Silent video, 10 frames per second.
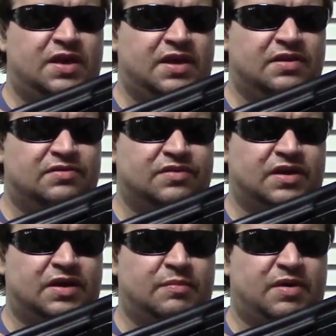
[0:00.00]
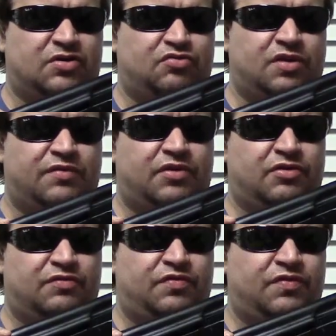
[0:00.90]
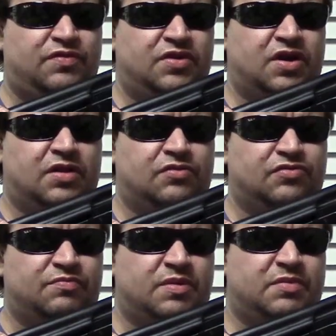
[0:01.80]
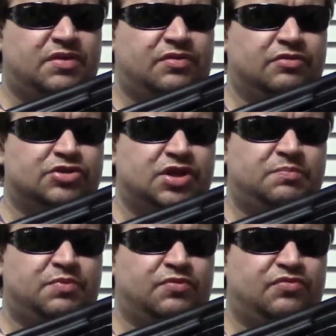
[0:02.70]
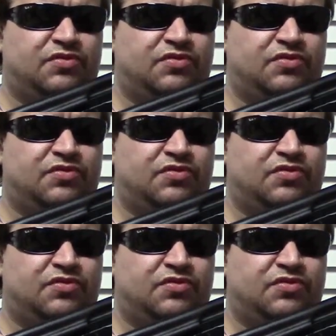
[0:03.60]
is about $1,250, maybe a little cheaper.